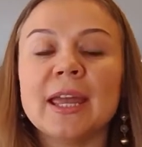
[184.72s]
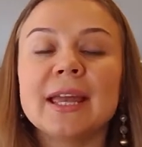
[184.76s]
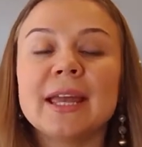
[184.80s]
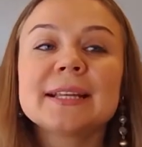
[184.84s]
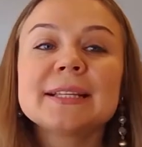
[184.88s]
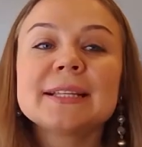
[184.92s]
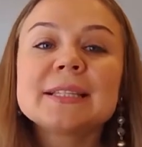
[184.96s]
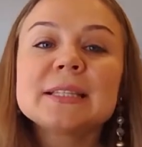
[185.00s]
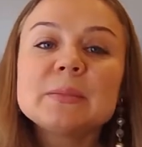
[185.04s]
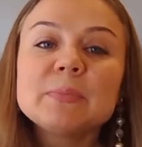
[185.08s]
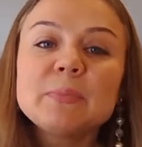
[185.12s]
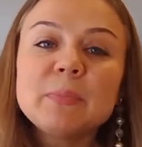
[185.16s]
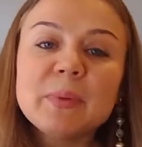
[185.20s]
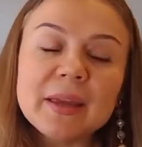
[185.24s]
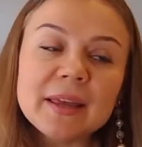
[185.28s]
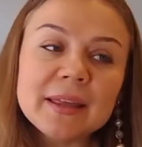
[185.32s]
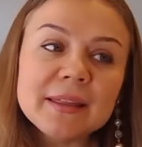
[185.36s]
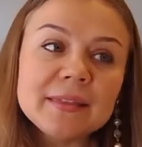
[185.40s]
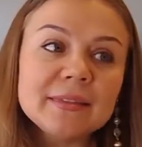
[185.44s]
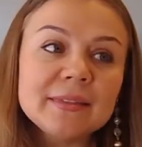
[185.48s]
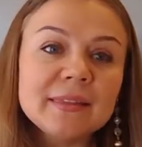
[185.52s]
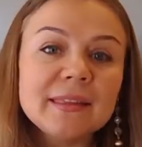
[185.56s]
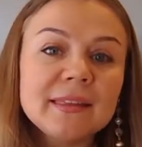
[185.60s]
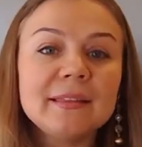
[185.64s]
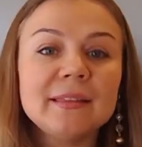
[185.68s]

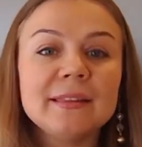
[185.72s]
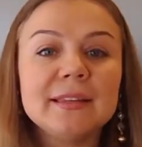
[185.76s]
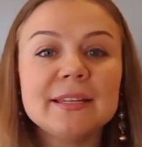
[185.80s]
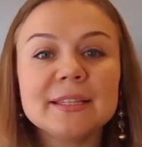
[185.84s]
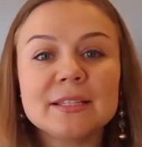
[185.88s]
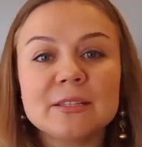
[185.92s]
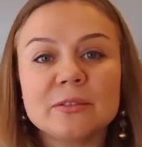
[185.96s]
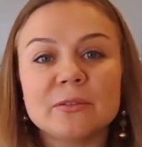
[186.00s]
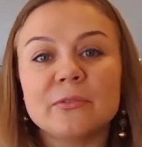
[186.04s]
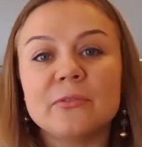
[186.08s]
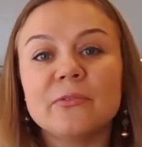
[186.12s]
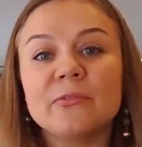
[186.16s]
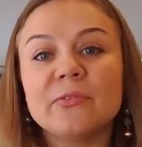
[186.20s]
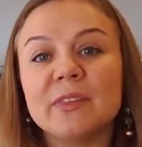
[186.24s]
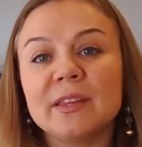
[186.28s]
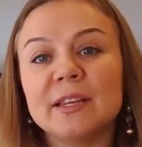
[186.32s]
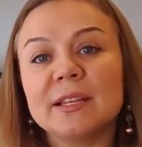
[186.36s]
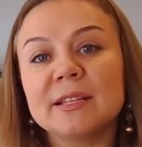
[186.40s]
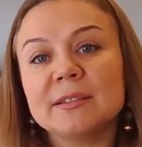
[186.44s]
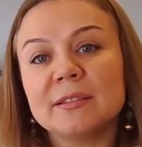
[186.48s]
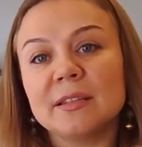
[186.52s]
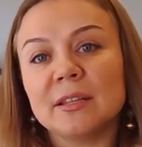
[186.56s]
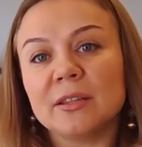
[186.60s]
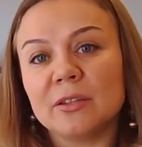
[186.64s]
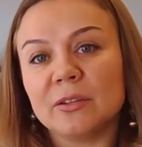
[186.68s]
Expand the list of
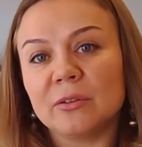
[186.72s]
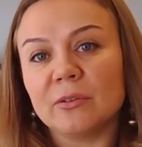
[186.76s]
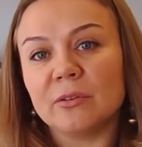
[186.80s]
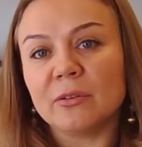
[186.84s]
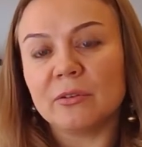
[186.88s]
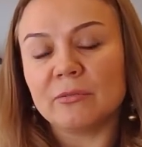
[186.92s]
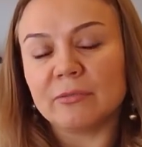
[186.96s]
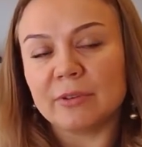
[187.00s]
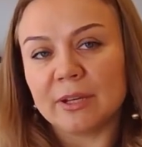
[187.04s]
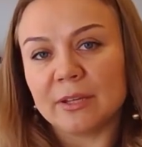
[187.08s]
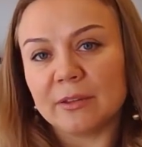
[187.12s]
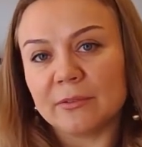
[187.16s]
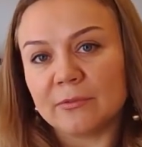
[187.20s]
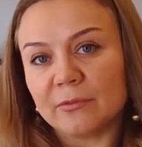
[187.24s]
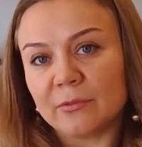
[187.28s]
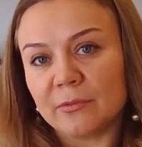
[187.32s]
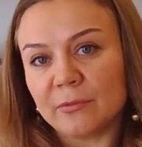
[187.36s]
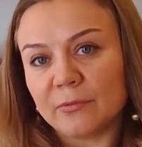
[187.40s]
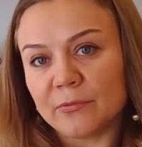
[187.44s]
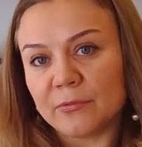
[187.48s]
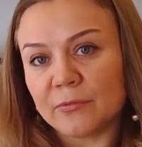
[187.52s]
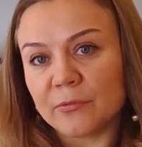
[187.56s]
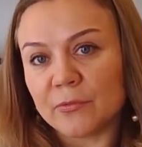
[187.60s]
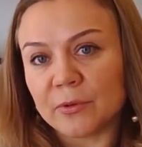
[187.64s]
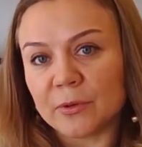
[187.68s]
things that you're grateful
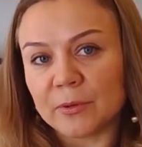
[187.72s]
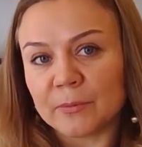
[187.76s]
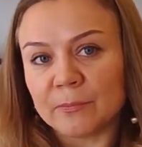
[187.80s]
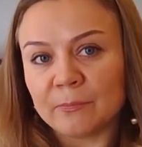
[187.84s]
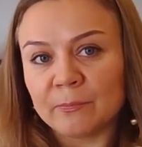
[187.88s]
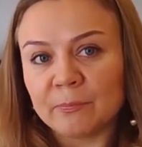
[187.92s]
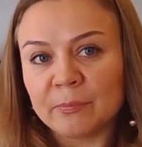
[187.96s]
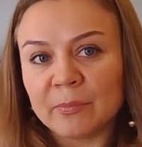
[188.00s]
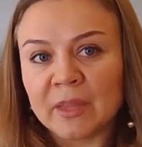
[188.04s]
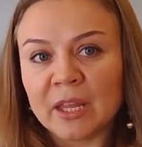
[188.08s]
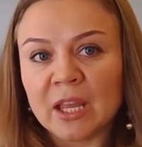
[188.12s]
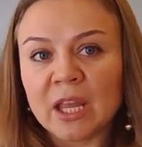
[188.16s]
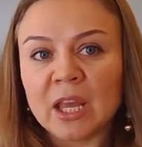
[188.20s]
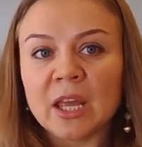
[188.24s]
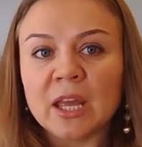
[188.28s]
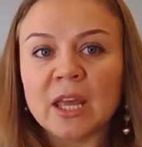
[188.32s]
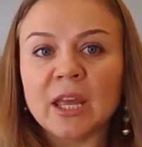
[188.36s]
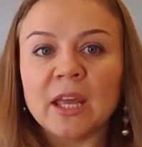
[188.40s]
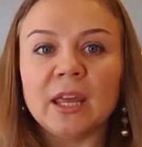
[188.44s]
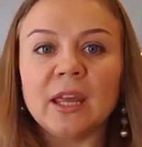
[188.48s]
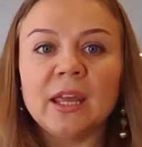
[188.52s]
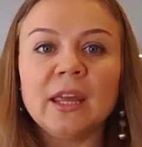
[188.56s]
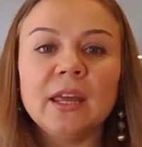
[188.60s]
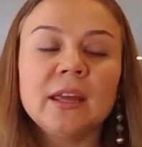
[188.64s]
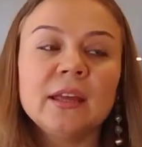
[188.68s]
for.
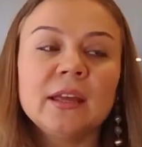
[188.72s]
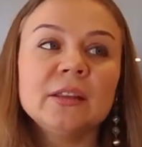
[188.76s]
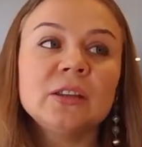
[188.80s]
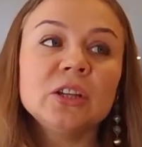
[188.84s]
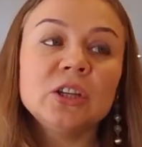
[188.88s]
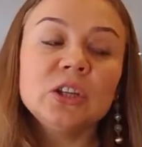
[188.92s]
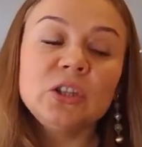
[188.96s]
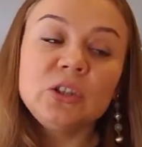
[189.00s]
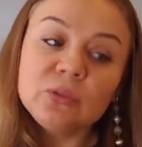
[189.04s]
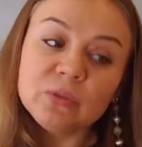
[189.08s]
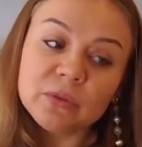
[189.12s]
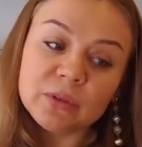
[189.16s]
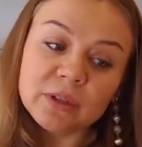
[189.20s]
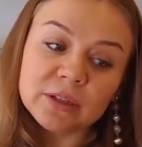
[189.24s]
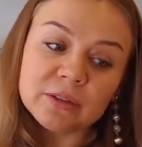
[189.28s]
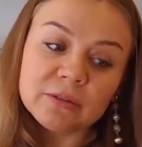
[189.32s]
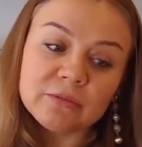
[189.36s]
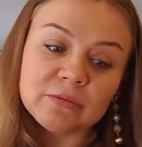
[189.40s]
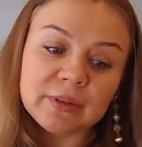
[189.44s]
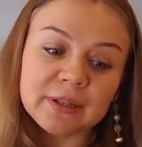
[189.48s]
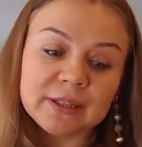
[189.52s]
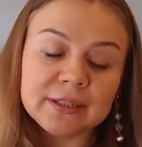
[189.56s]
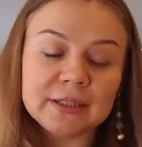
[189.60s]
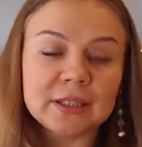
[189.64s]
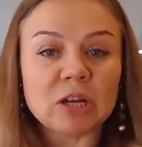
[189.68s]
And you can
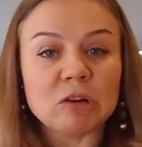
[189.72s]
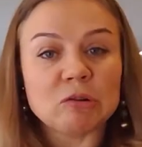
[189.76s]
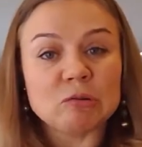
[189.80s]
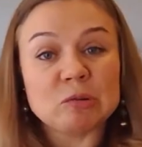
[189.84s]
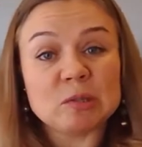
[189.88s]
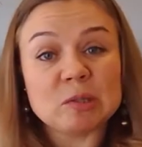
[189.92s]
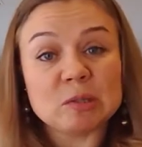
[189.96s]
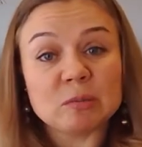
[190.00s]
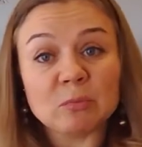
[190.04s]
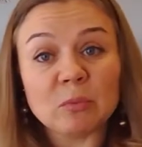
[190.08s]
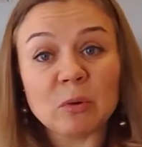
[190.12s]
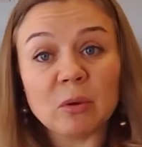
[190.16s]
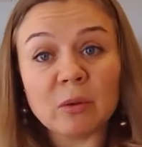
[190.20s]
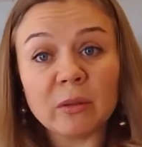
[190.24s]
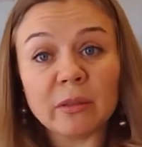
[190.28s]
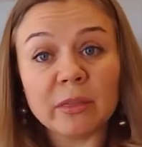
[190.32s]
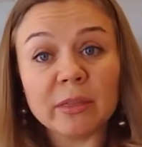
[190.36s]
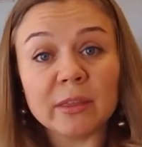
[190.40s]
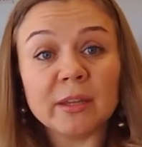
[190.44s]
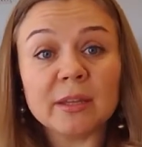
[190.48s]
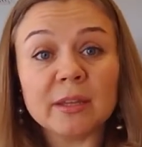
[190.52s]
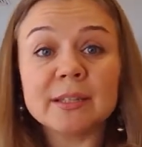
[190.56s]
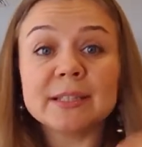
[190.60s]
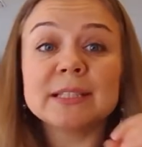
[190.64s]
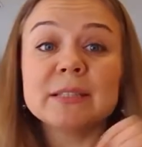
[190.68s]
write down small
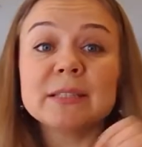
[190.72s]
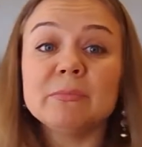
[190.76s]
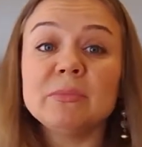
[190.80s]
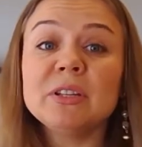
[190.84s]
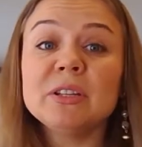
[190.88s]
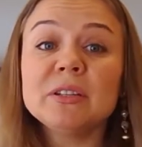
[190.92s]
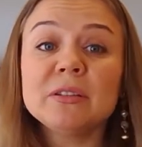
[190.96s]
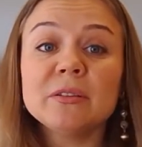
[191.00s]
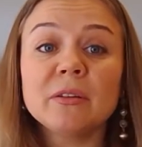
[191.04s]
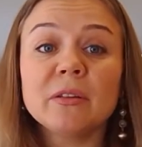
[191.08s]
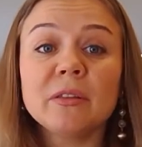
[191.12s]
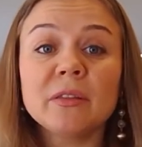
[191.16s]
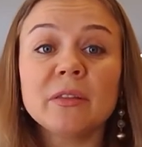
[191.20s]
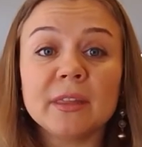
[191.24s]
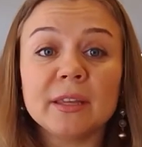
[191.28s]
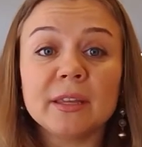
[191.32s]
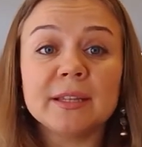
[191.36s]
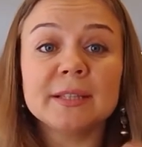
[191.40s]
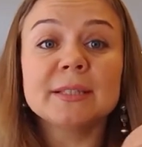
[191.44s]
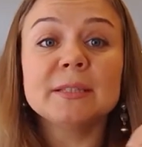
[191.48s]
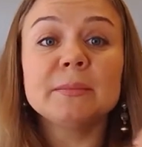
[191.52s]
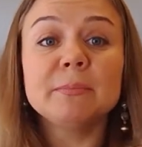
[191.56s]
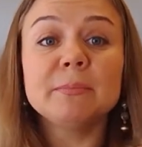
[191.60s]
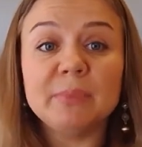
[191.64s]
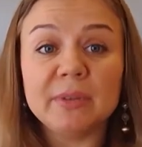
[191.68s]
things, medium
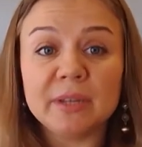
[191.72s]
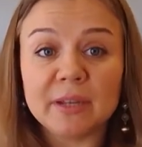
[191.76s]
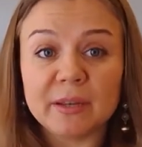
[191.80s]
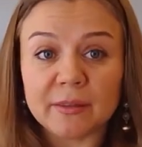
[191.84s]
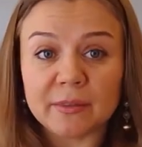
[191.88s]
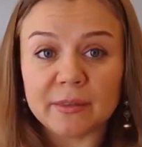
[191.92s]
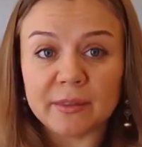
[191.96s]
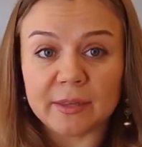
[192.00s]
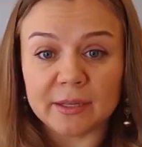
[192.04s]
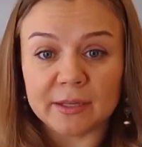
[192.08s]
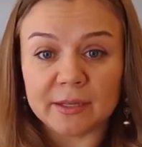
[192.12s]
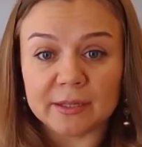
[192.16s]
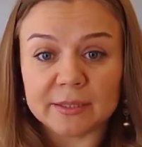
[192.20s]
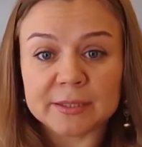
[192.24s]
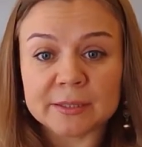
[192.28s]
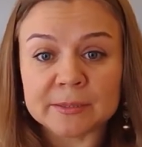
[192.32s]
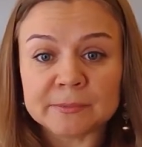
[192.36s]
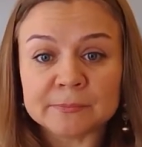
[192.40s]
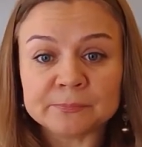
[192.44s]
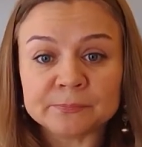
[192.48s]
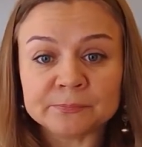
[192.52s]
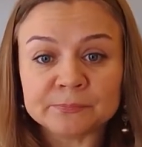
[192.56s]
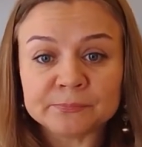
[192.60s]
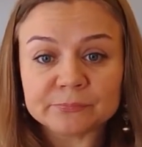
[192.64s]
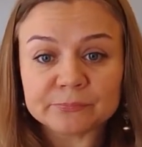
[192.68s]
things, big things.
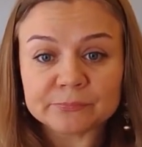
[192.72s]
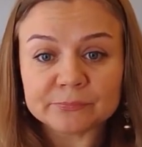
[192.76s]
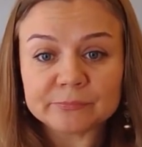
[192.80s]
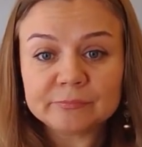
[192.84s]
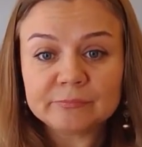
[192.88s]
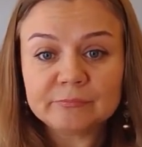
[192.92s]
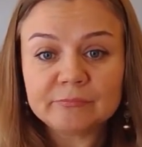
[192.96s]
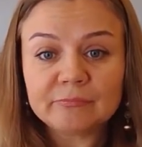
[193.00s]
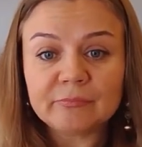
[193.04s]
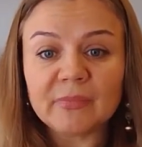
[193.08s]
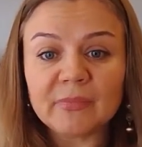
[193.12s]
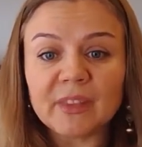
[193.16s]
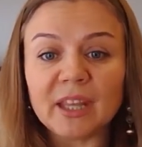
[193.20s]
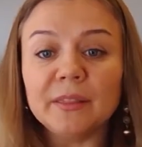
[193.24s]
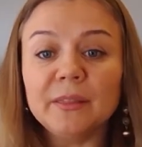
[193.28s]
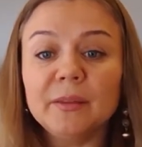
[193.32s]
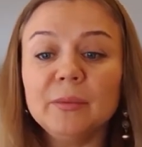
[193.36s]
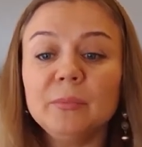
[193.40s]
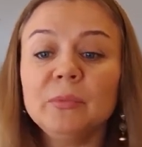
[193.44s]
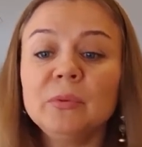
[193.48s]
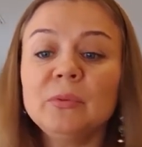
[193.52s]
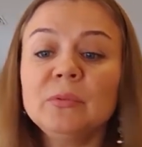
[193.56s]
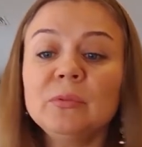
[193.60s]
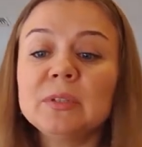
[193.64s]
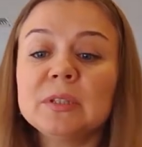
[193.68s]
The
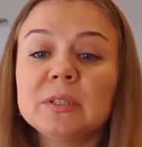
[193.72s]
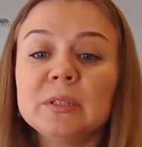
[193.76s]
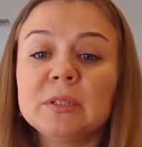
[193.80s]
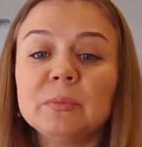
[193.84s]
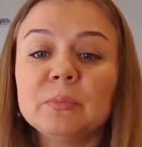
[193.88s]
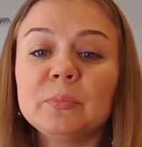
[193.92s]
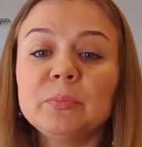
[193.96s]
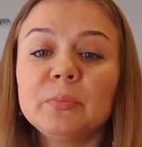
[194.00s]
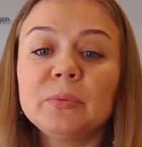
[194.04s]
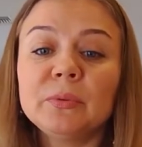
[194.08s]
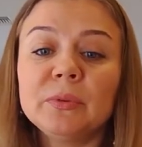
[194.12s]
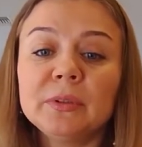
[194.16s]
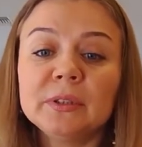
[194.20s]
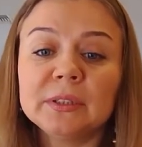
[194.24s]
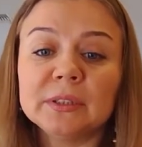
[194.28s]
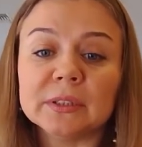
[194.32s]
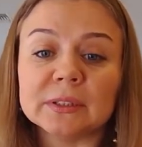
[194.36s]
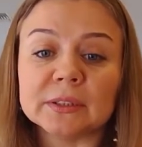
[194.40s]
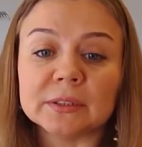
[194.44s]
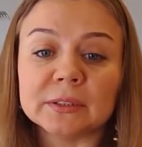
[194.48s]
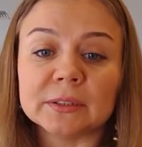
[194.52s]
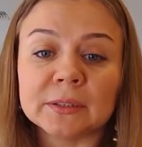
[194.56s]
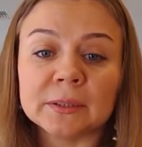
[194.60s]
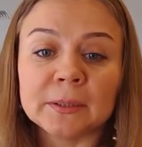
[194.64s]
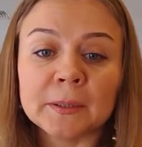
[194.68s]
most
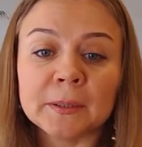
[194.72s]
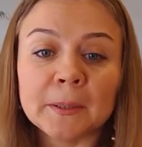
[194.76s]
important,